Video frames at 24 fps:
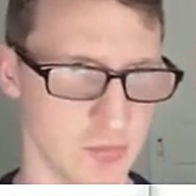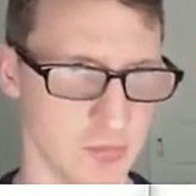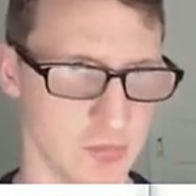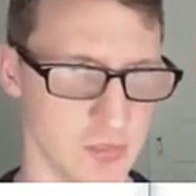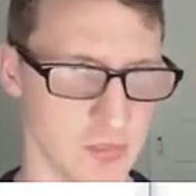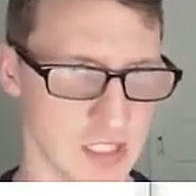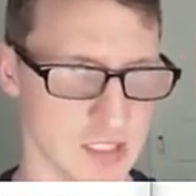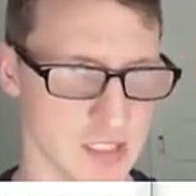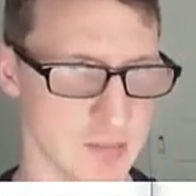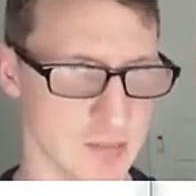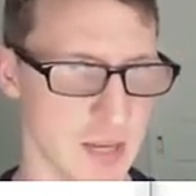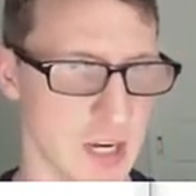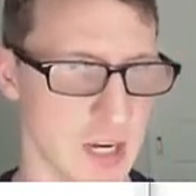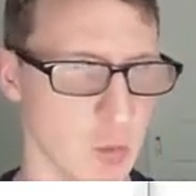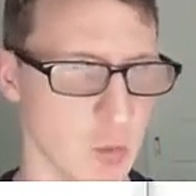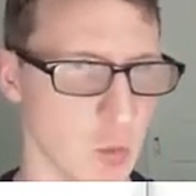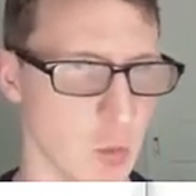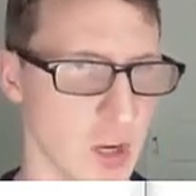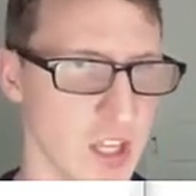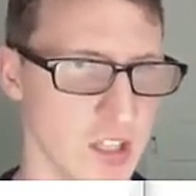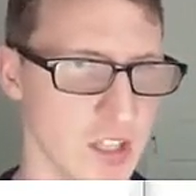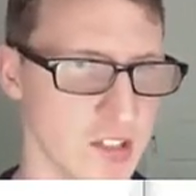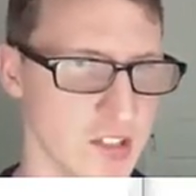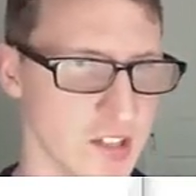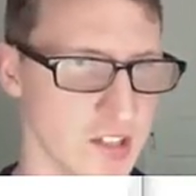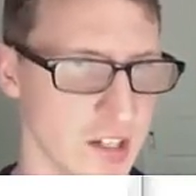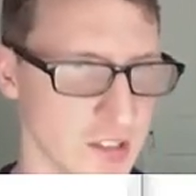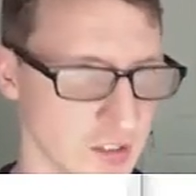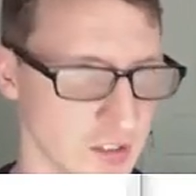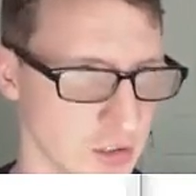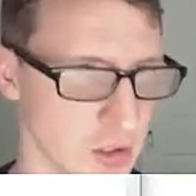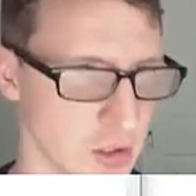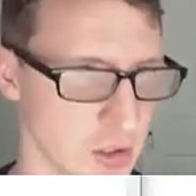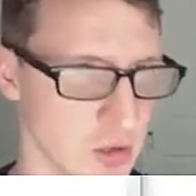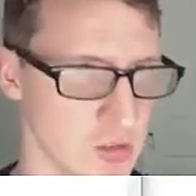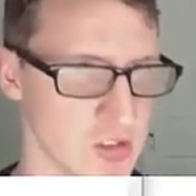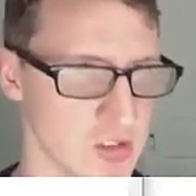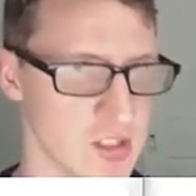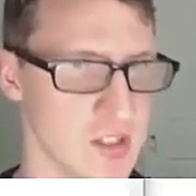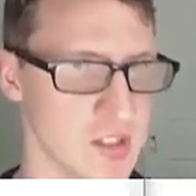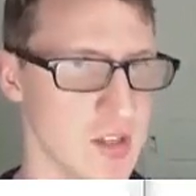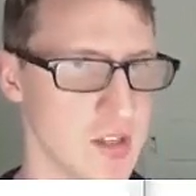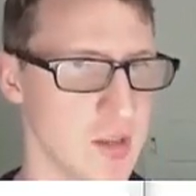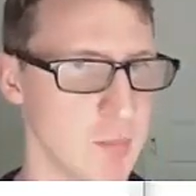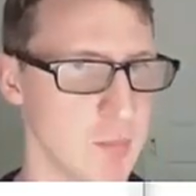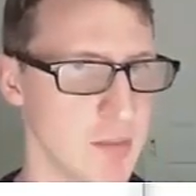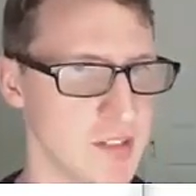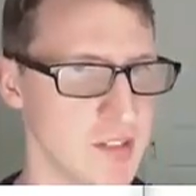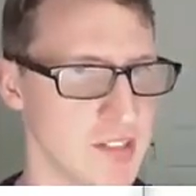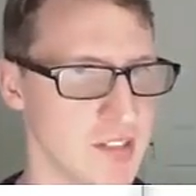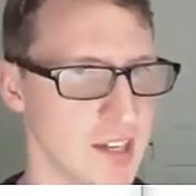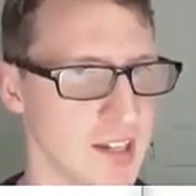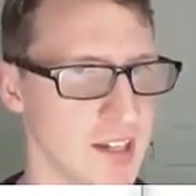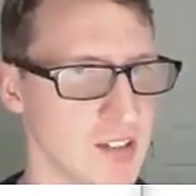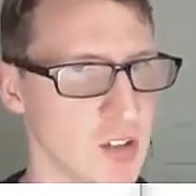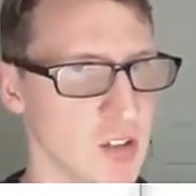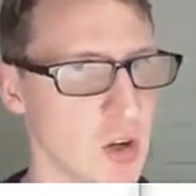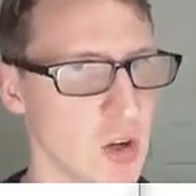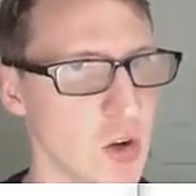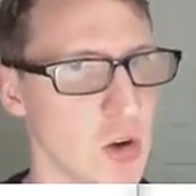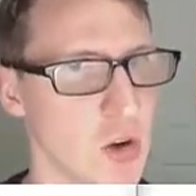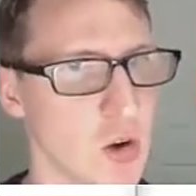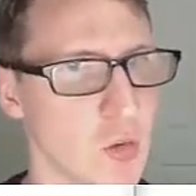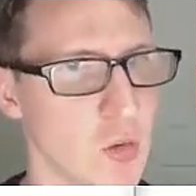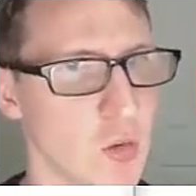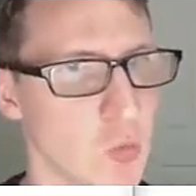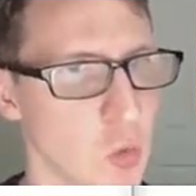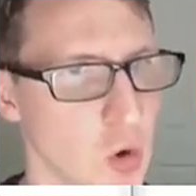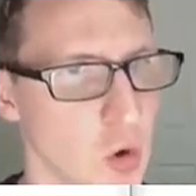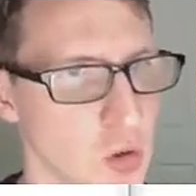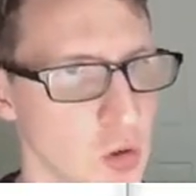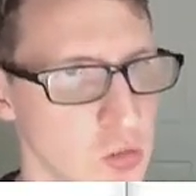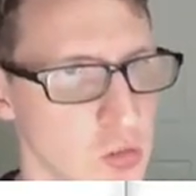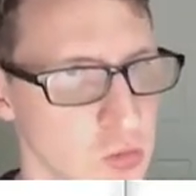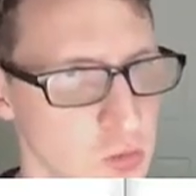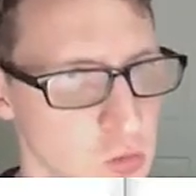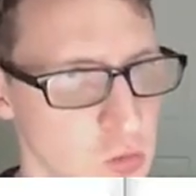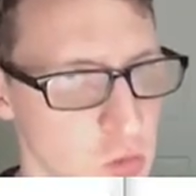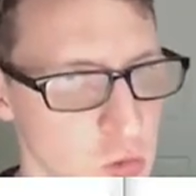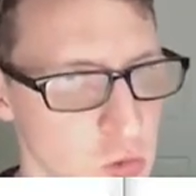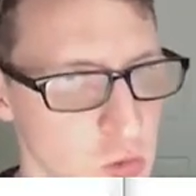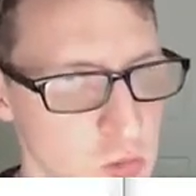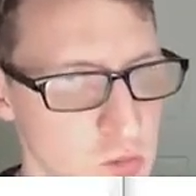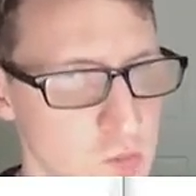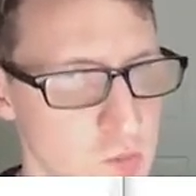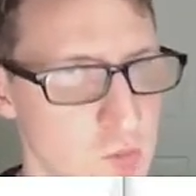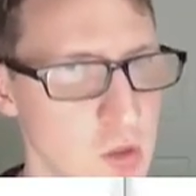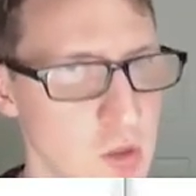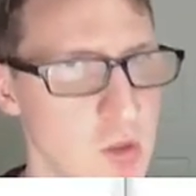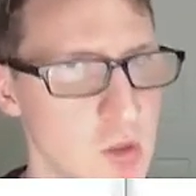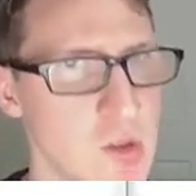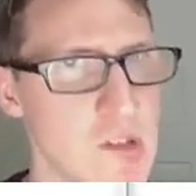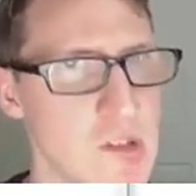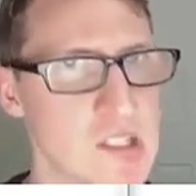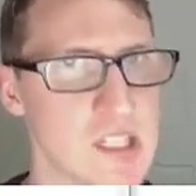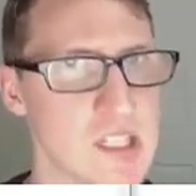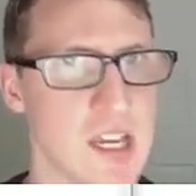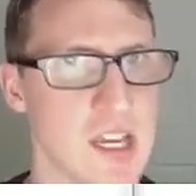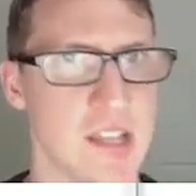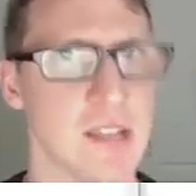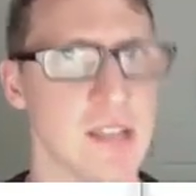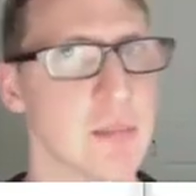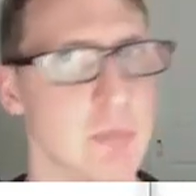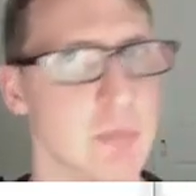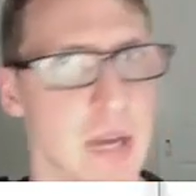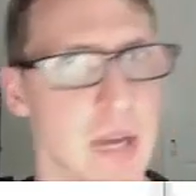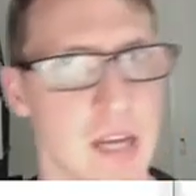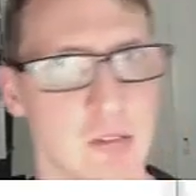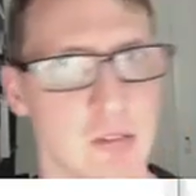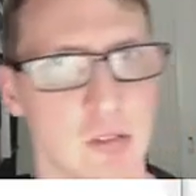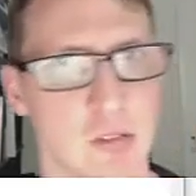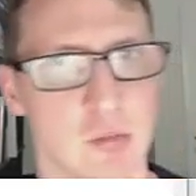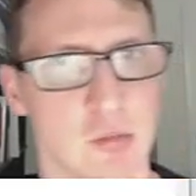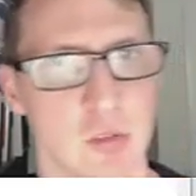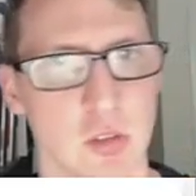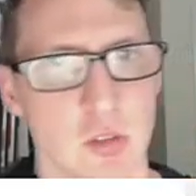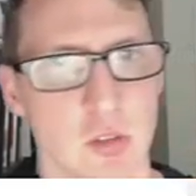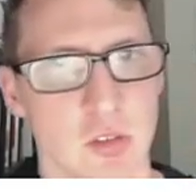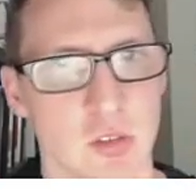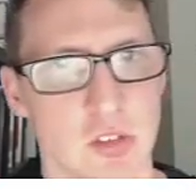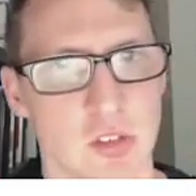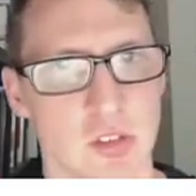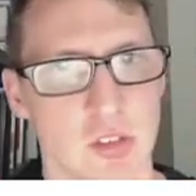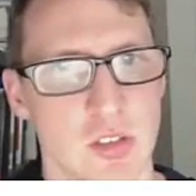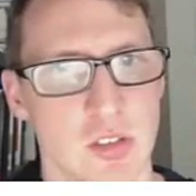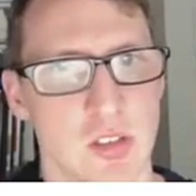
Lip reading: doesn't matter where you take the notes, but take note of what good reviews and the bad reviews.